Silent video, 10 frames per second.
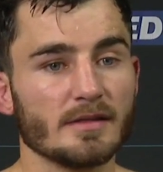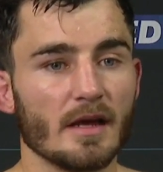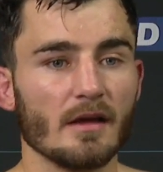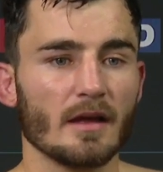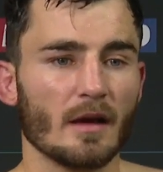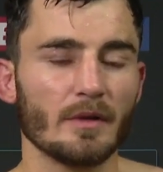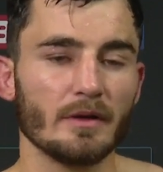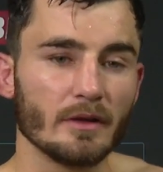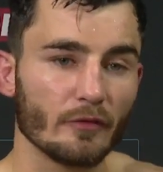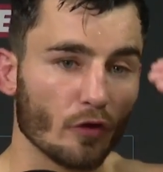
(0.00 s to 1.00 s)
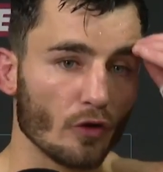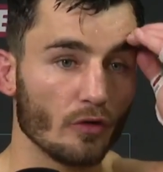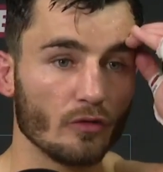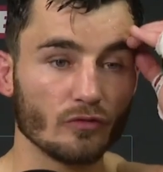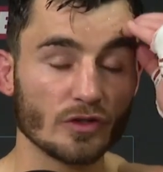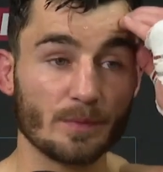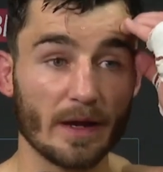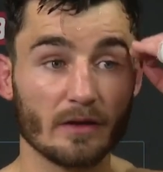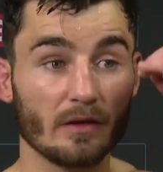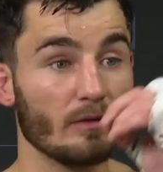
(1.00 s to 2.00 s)
yeah. Like, I mean, you've got to
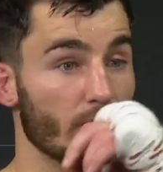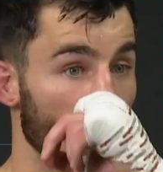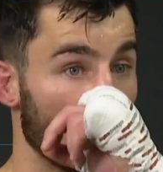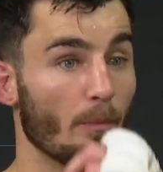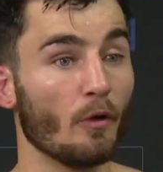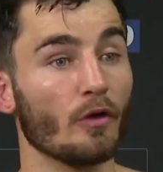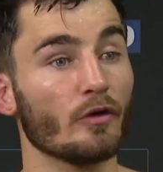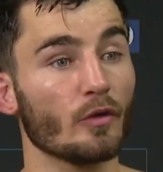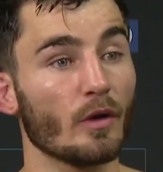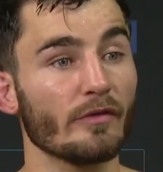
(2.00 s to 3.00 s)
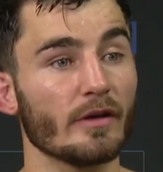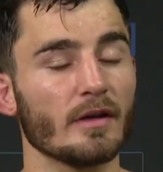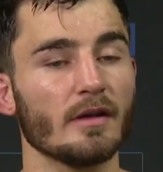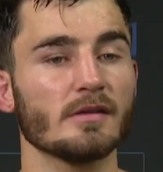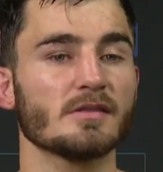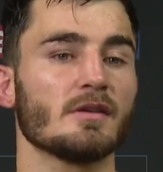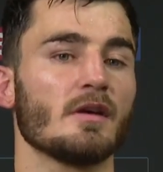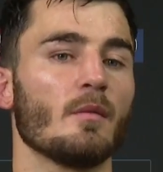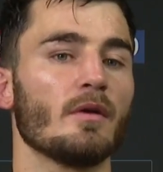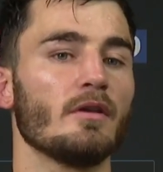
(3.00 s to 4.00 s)
respect your opponent, whoever it is.
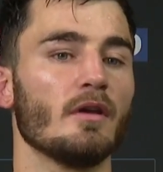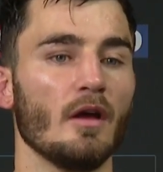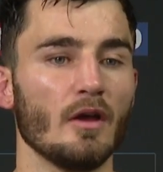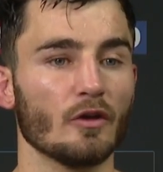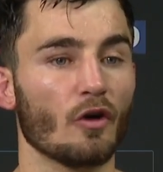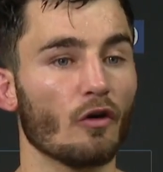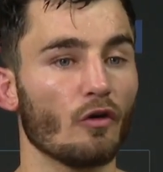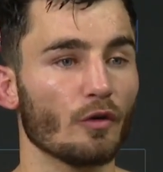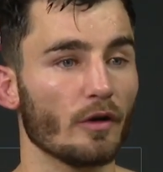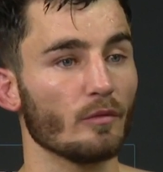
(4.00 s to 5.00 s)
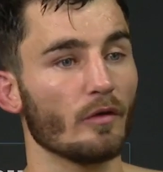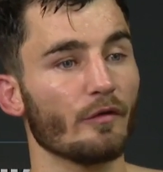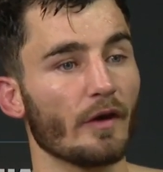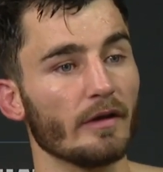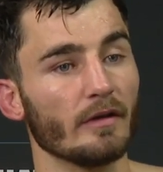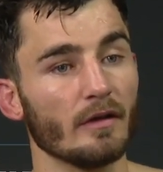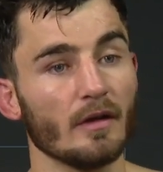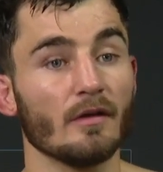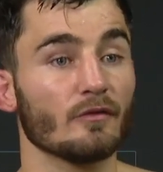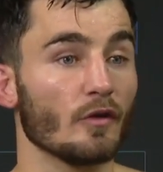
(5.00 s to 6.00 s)
I mean, you can't go into a fight.
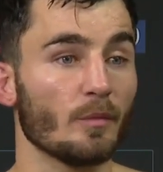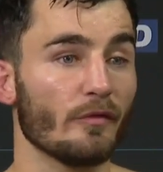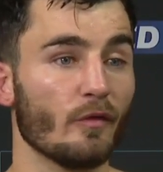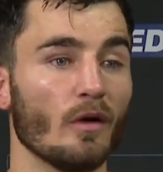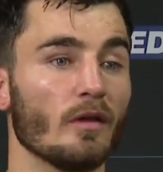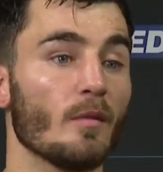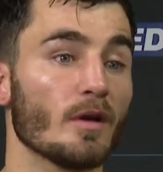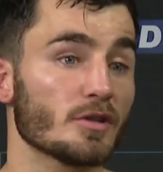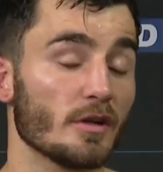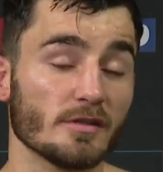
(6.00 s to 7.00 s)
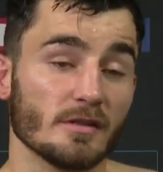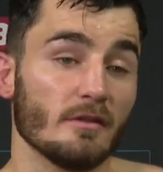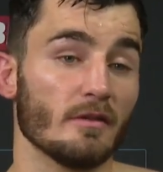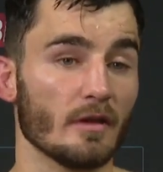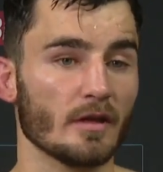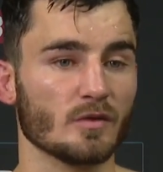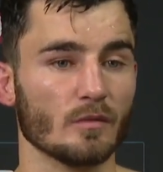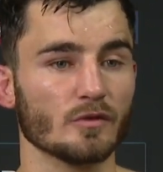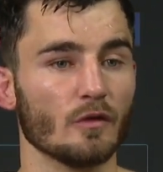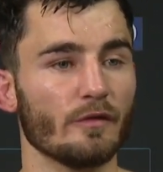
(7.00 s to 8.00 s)
I've done it before in amateurs, and that's why
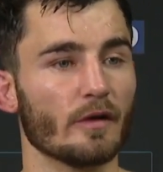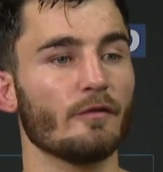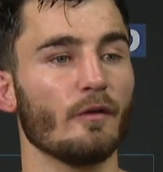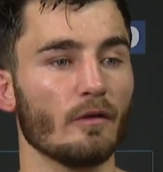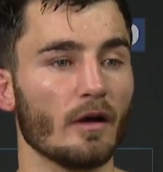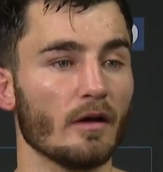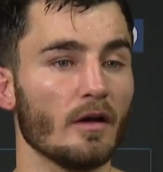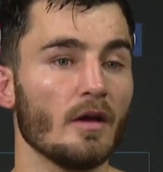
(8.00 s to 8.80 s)
I'm so thankful that